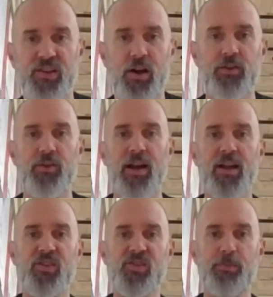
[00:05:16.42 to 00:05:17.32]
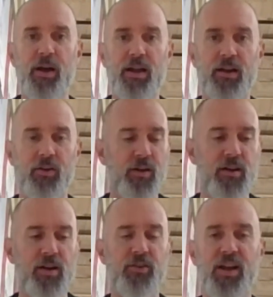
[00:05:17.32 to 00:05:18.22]
underhand spike or an
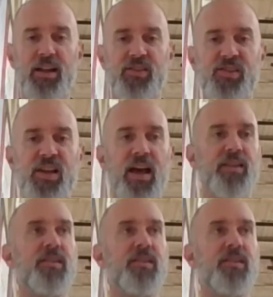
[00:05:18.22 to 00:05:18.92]
underhand set